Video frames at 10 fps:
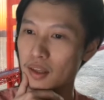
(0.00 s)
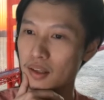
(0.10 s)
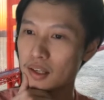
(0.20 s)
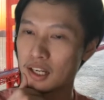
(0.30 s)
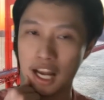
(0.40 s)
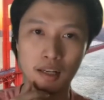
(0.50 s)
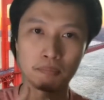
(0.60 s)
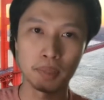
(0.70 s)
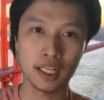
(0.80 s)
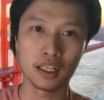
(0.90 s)
I end up
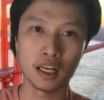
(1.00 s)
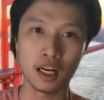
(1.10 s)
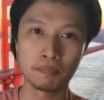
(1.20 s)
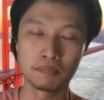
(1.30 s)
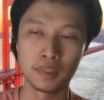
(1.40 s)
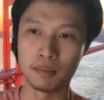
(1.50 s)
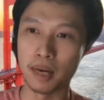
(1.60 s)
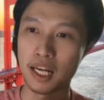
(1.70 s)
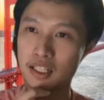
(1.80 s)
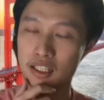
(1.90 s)
picking up the
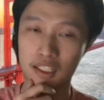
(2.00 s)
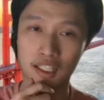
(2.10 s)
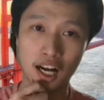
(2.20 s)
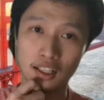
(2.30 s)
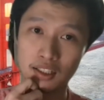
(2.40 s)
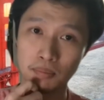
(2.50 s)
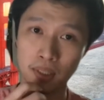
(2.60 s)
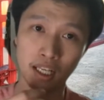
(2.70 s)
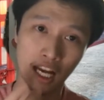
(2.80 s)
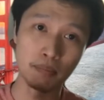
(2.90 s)
major in college, but
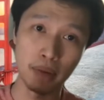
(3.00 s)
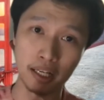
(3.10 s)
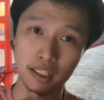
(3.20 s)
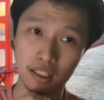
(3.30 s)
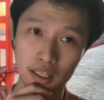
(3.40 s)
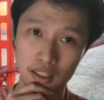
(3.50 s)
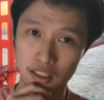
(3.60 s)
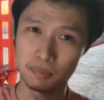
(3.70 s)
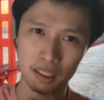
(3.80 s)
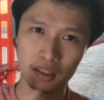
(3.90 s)
like I mentioned, right, it's a
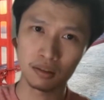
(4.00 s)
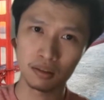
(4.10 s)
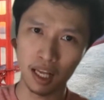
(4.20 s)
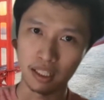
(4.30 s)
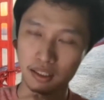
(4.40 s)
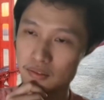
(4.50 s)
bit too late.